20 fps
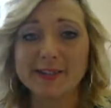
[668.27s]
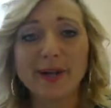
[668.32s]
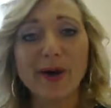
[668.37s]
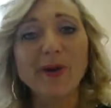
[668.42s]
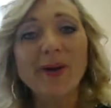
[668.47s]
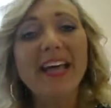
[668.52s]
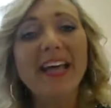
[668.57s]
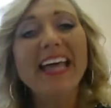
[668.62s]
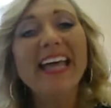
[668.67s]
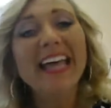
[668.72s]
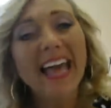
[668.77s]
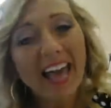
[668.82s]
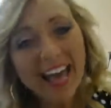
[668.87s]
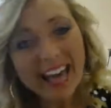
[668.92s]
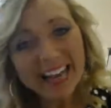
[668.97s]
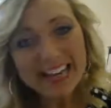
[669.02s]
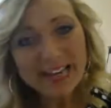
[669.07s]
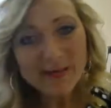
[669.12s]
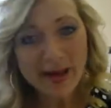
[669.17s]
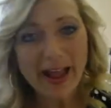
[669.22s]
So
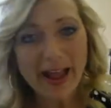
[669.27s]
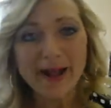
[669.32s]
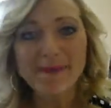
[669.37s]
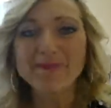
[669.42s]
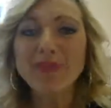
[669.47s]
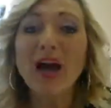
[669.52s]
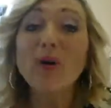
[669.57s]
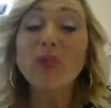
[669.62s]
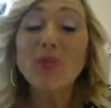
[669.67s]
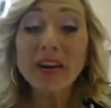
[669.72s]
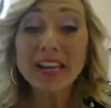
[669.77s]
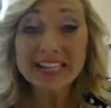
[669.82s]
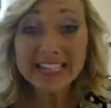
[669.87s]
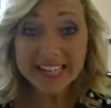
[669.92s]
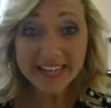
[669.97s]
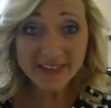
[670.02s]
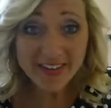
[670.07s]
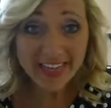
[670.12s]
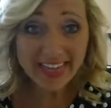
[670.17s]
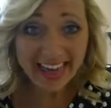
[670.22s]
anyway, I wanted to
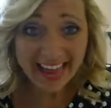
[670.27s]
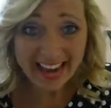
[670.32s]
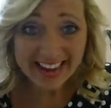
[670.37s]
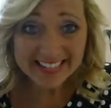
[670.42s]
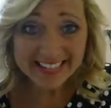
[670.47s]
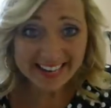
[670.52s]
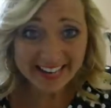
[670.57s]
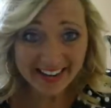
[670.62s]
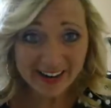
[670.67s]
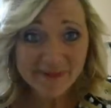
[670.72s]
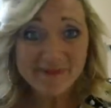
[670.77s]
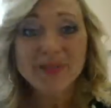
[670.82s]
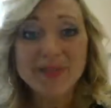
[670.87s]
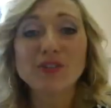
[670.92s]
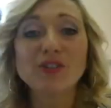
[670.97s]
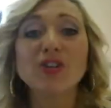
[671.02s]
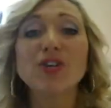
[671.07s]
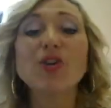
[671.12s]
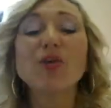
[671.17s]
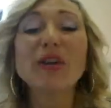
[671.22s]
give you that idea
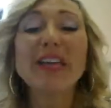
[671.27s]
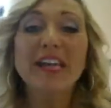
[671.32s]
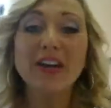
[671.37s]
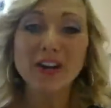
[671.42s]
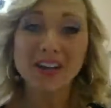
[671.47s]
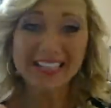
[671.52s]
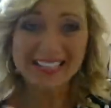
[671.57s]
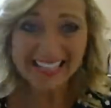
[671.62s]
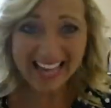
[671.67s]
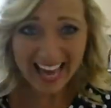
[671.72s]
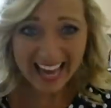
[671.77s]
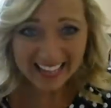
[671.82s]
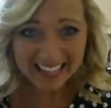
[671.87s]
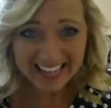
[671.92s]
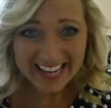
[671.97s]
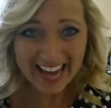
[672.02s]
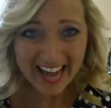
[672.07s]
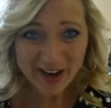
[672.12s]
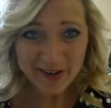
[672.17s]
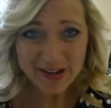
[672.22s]
so you would hear
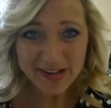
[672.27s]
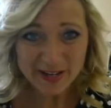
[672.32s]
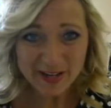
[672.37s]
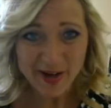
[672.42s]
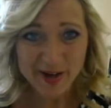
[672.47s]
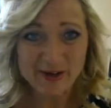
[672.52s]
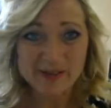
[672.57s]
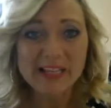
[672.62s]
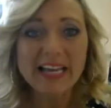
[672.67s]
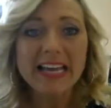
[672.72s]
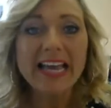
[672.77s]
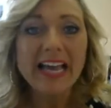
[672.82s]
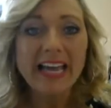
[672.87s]
exactly how it goes.